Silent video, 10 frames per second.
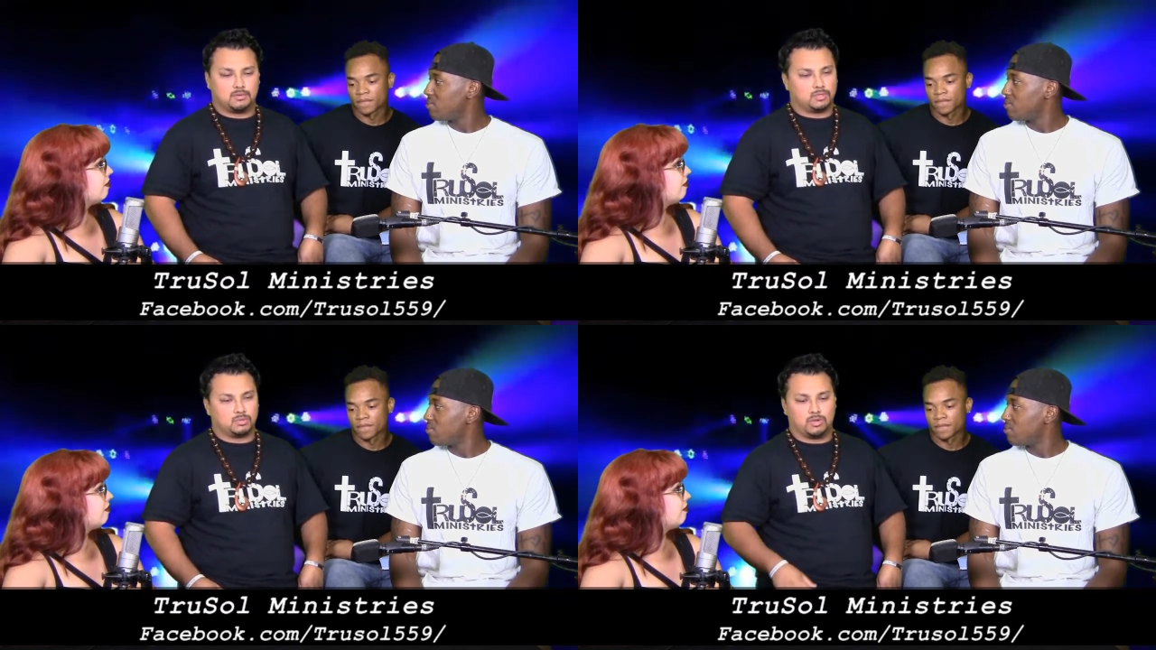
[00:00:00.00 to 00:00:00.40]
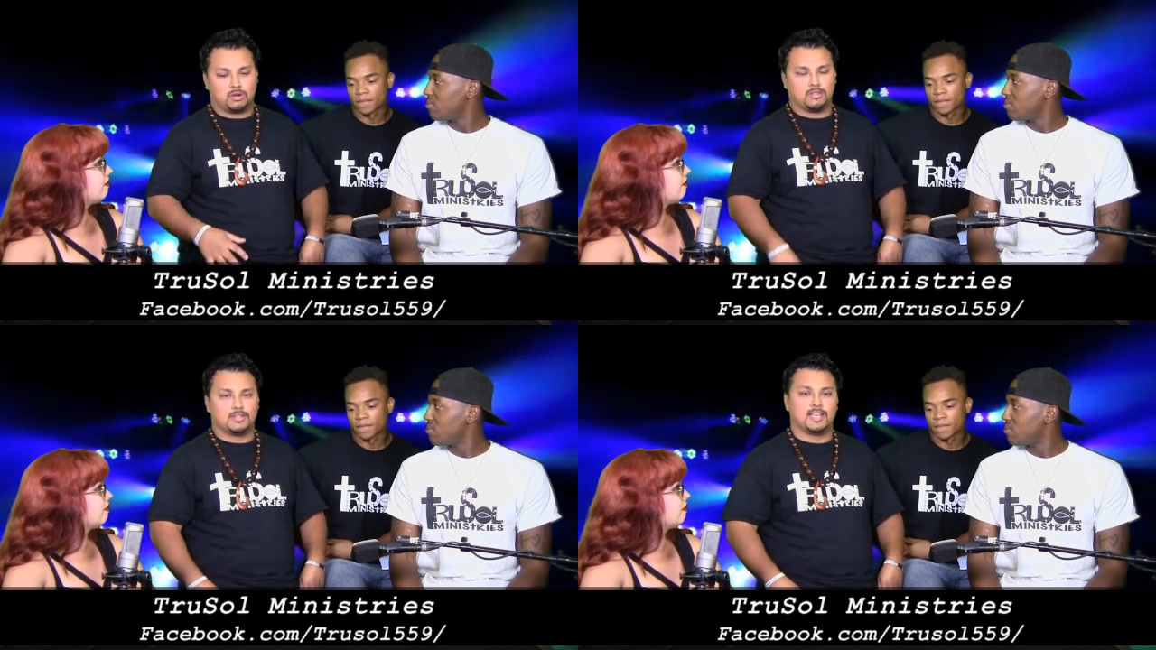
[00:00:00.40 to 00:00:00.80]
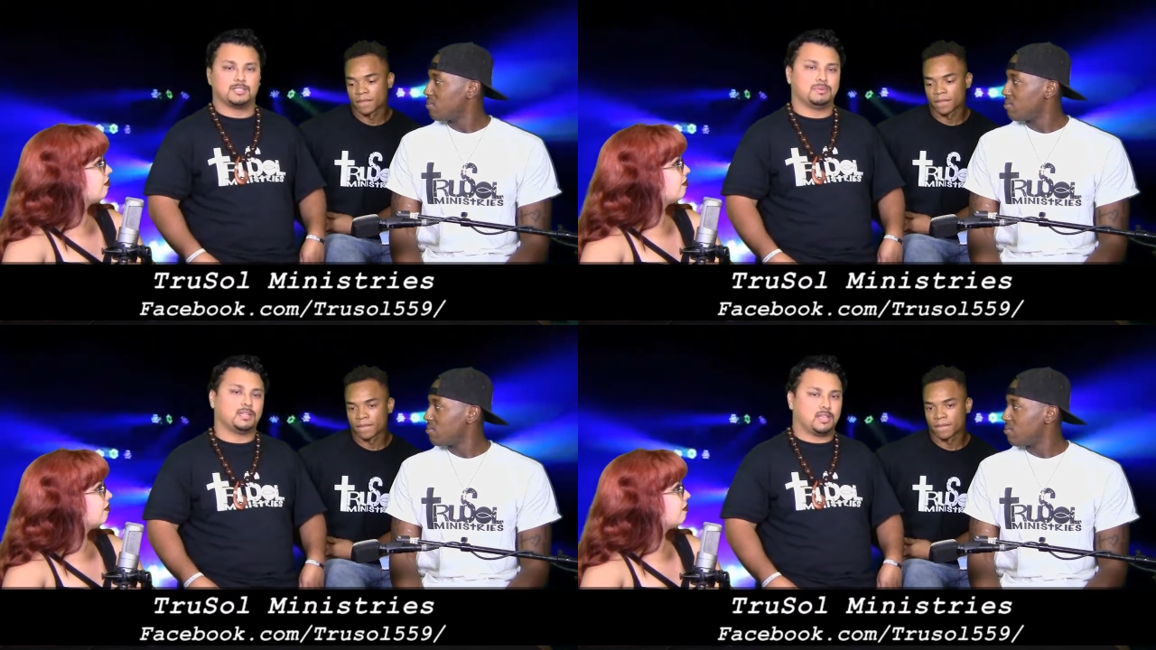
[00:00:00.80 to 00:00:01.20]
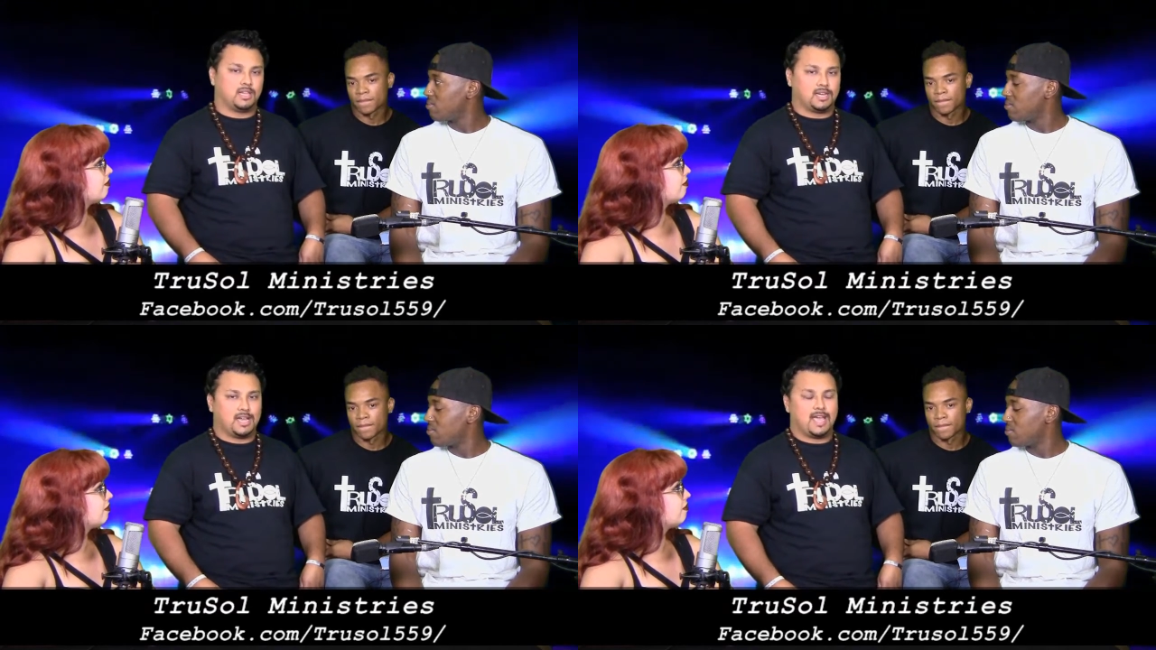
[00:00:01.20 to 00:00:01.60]
Speaker 1: It was one called The Next Big
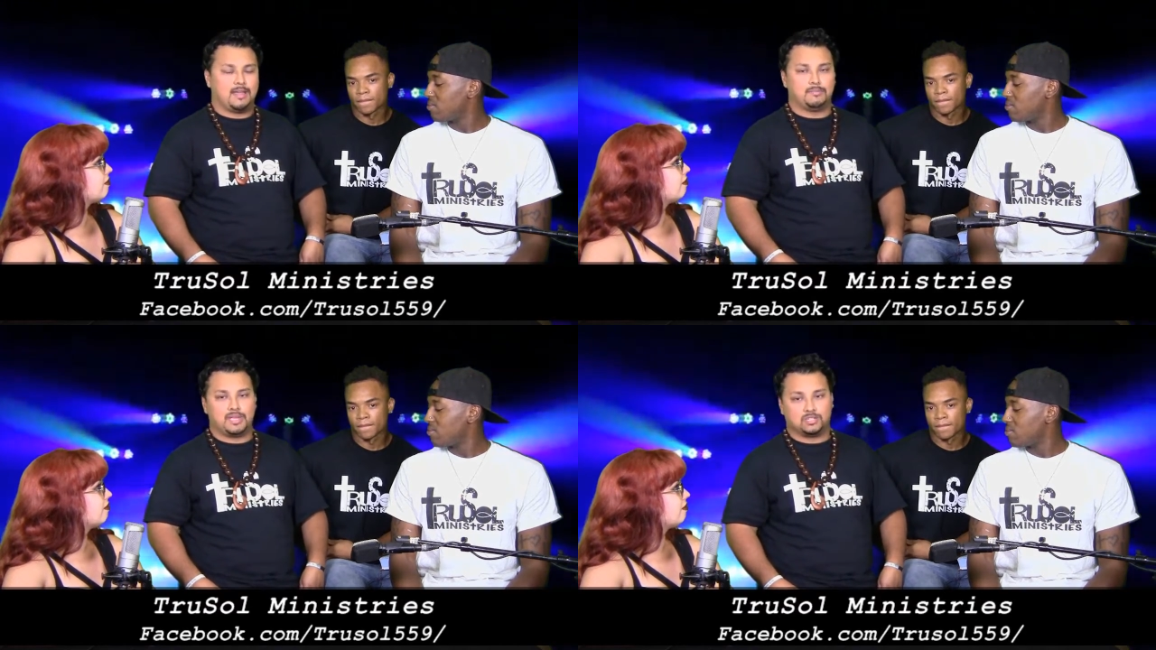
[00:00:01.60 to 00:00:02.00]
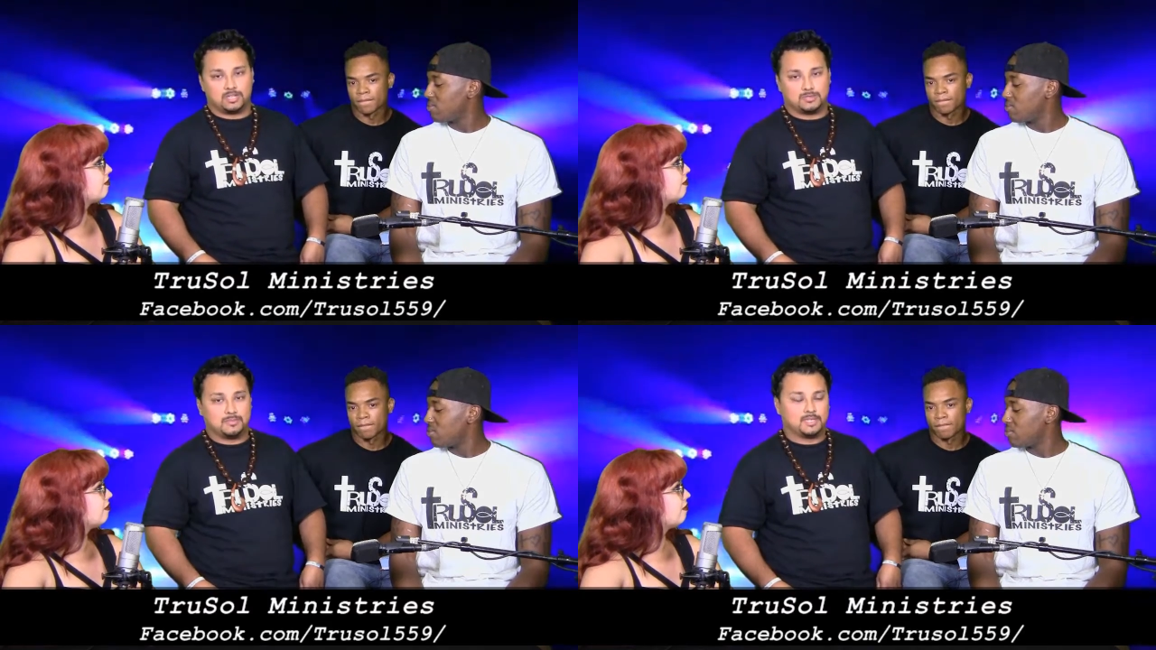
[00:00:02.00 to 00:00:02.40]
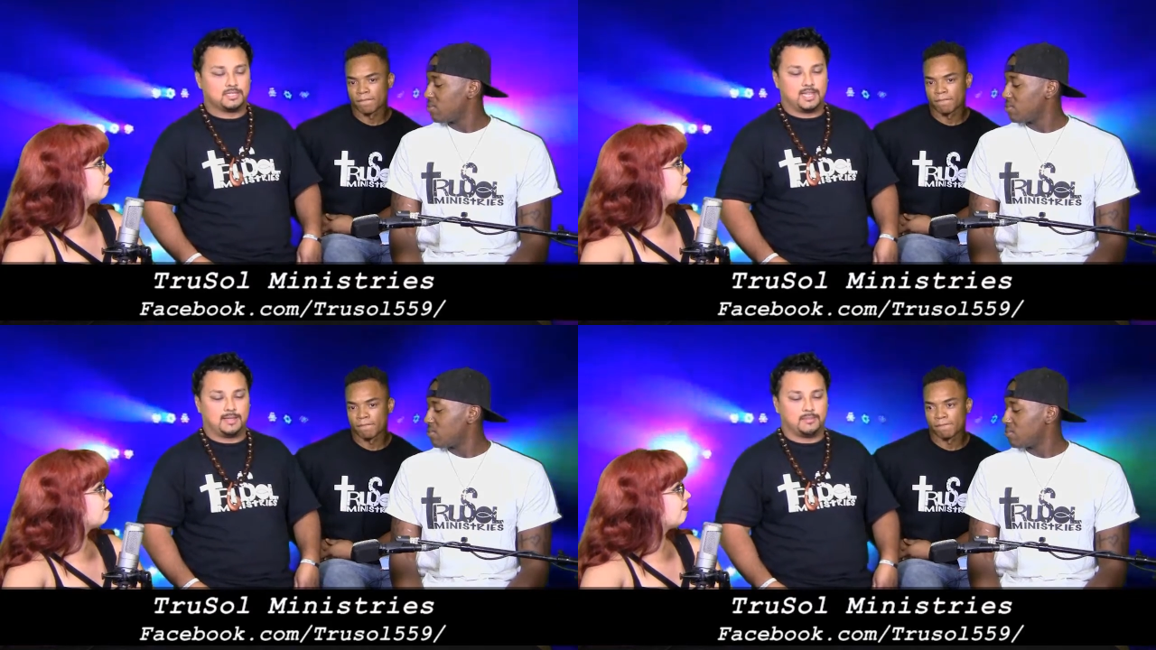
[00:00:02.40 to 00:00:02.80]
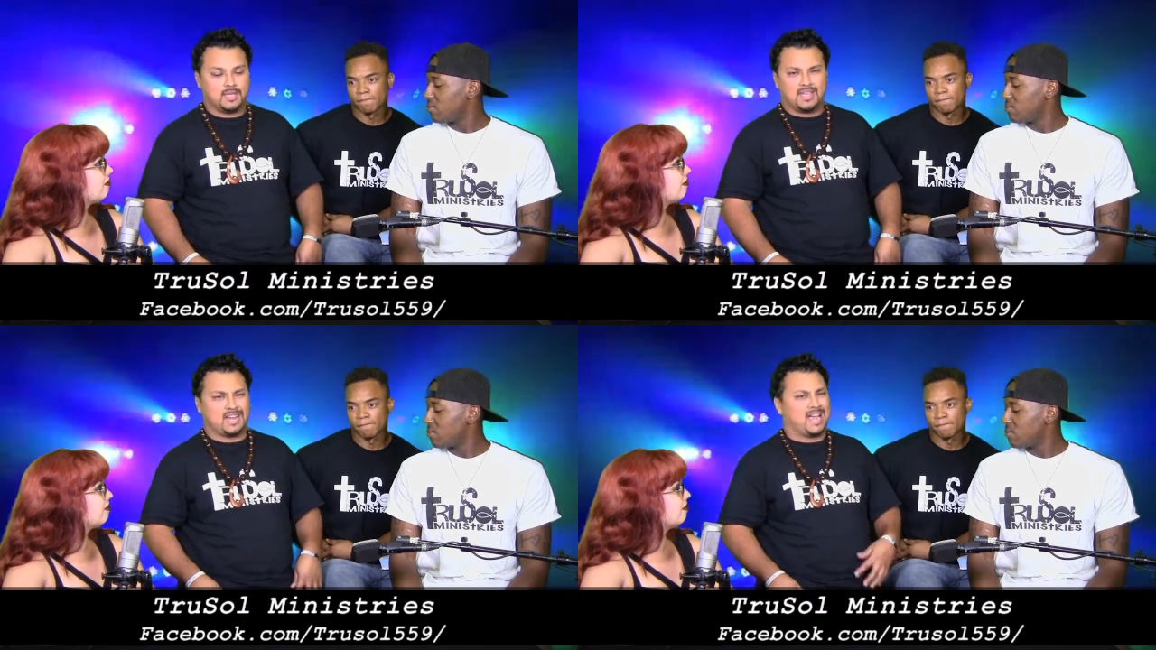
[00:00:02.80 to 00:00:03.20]
Thing, and I had Big Dreams mixtape,
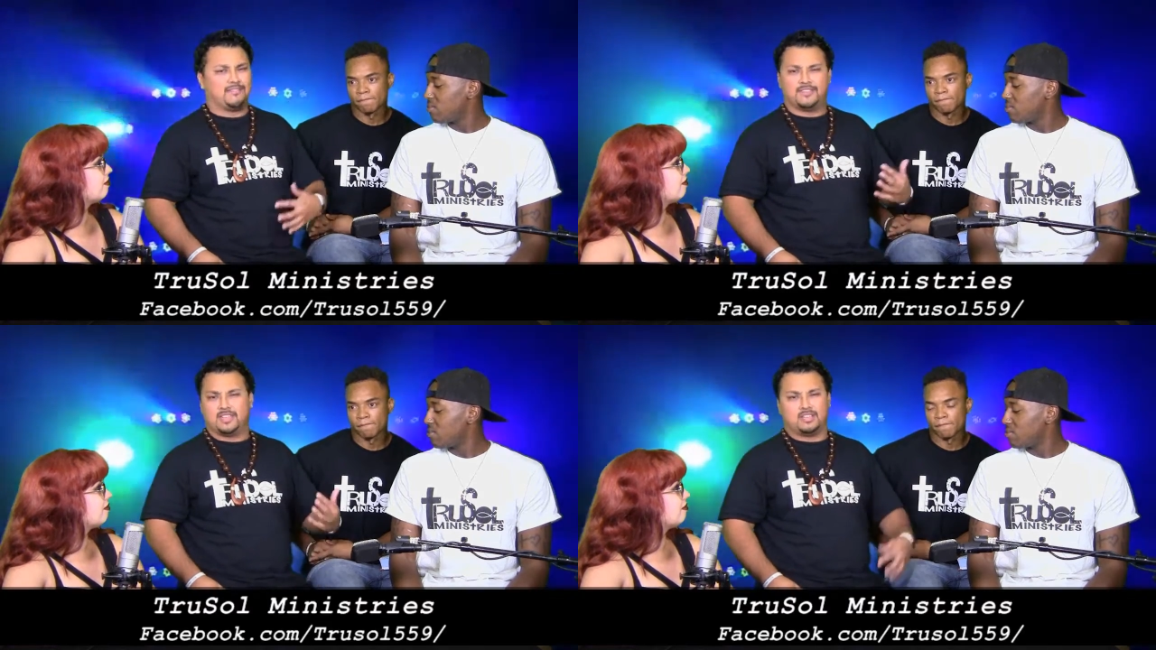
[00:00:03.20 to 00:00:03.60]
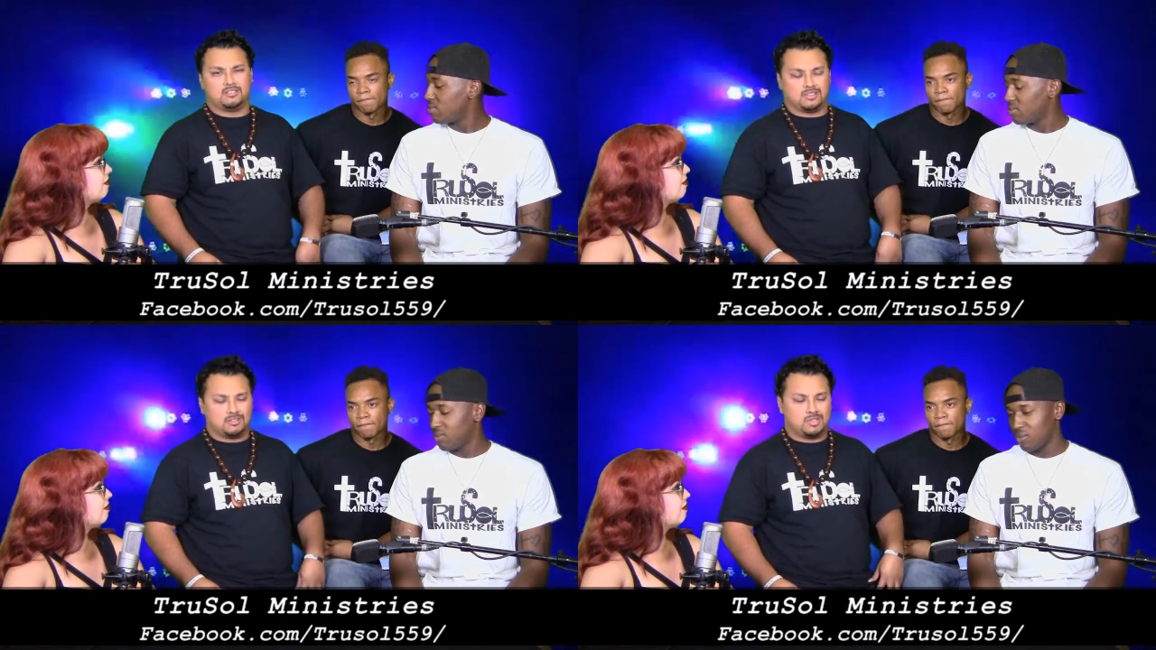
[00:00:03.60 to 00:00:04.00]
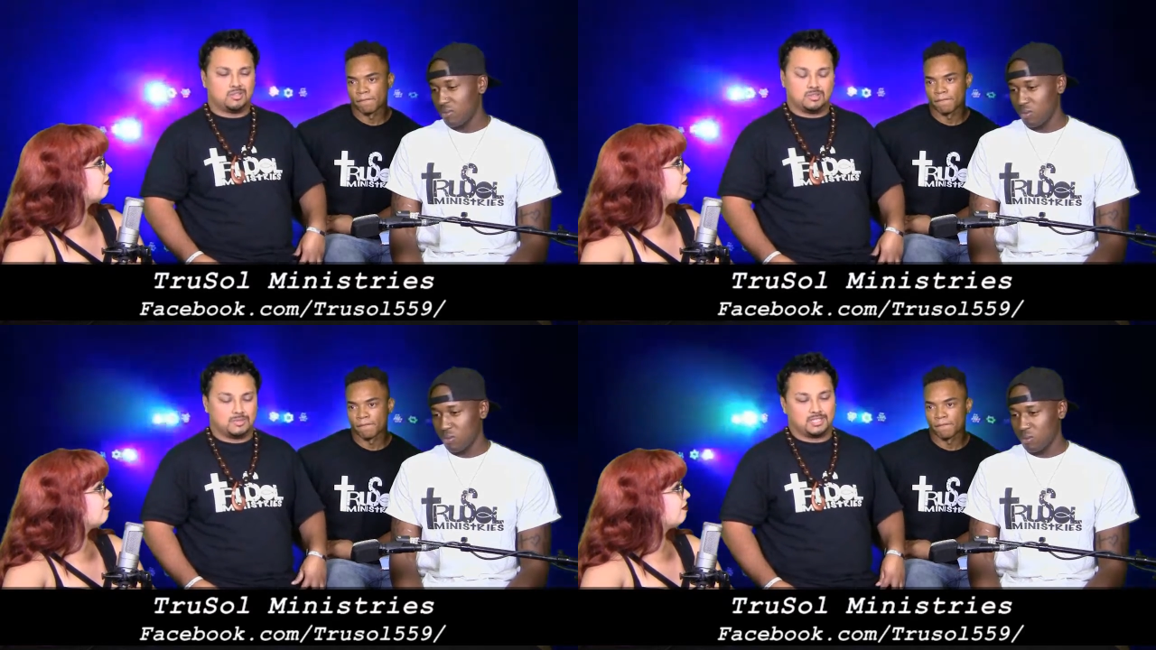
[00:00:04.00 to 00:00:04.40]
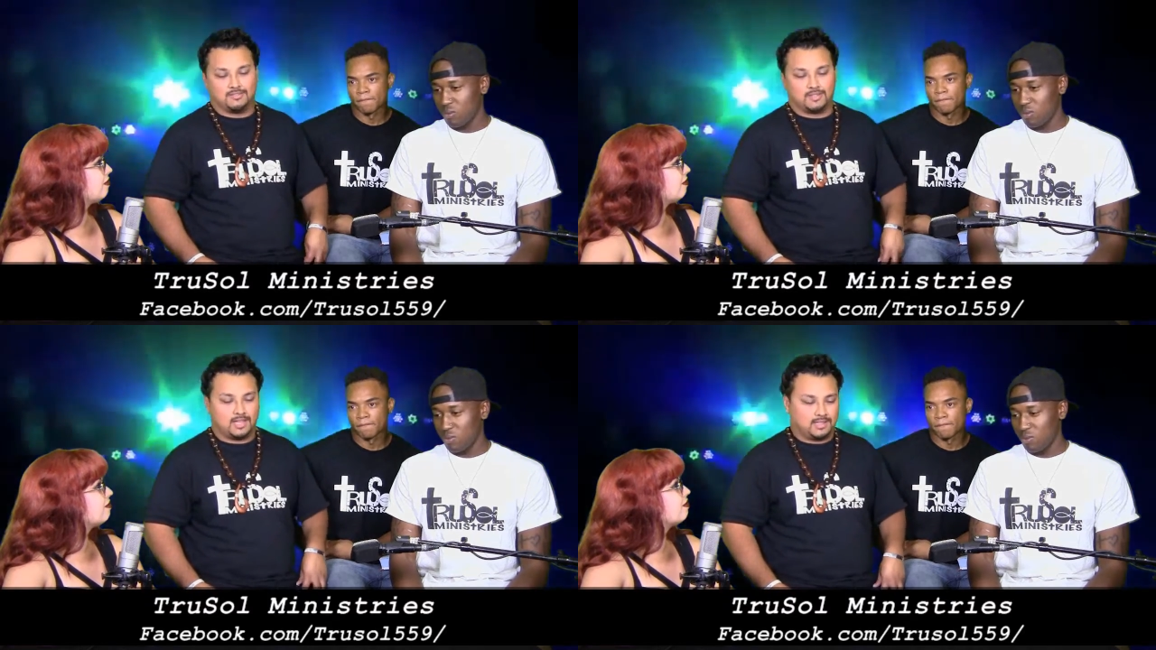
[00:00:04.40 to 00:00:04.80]
and I had videos on YouTube and
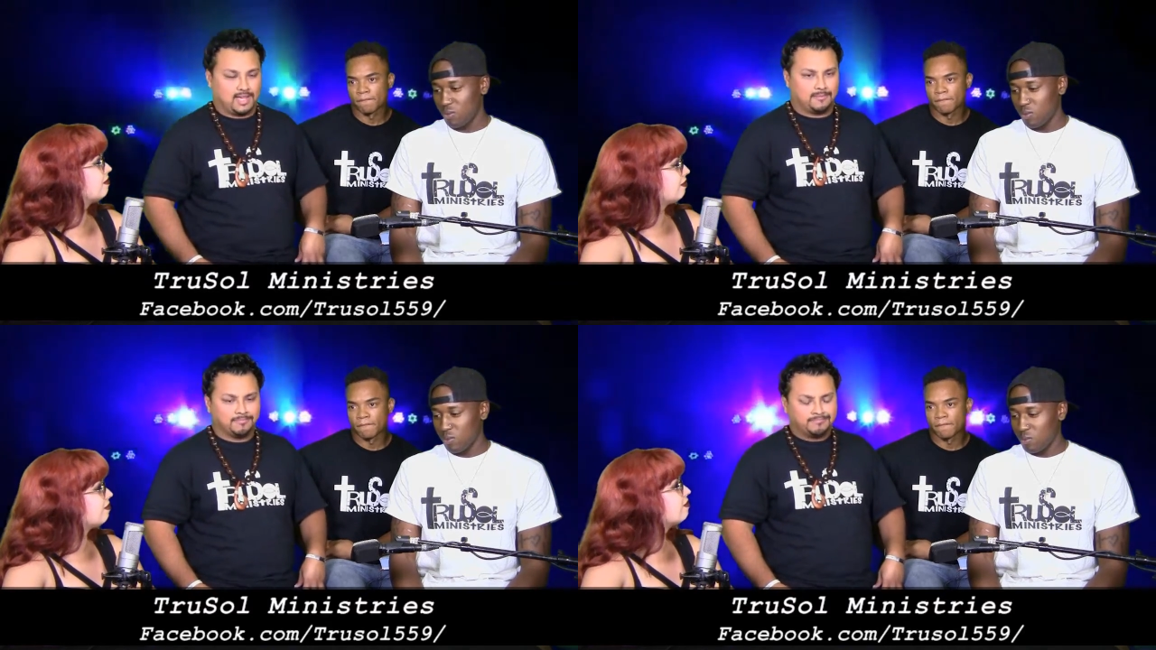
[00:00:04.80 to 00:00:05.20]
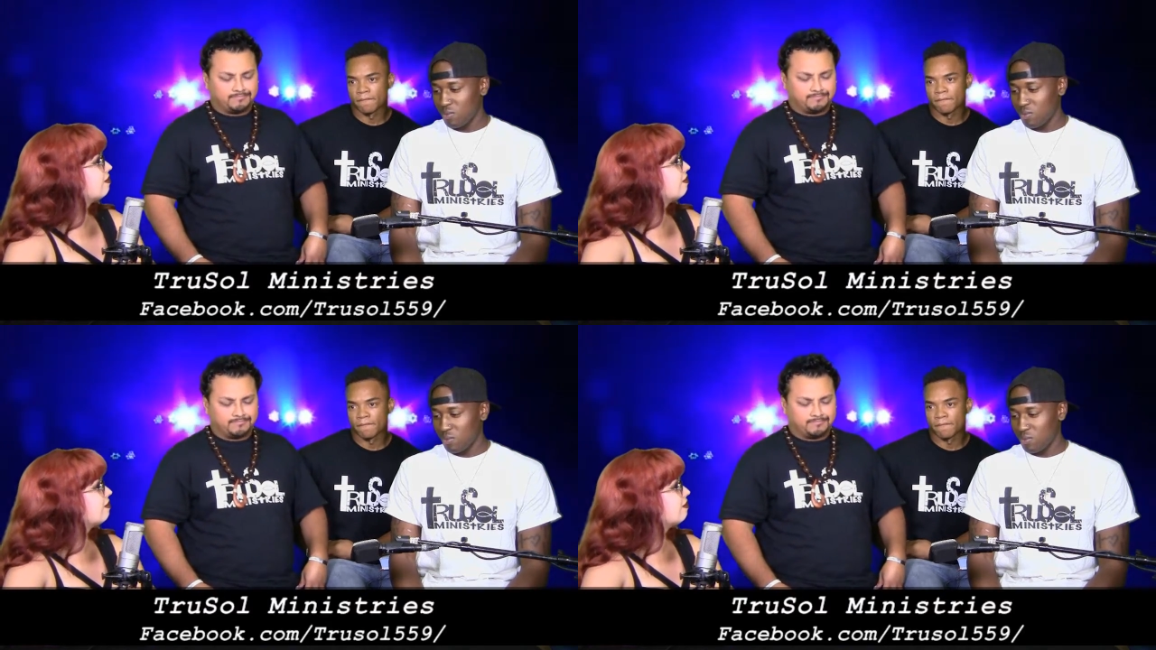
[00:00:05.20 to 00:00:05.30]
stuff like that.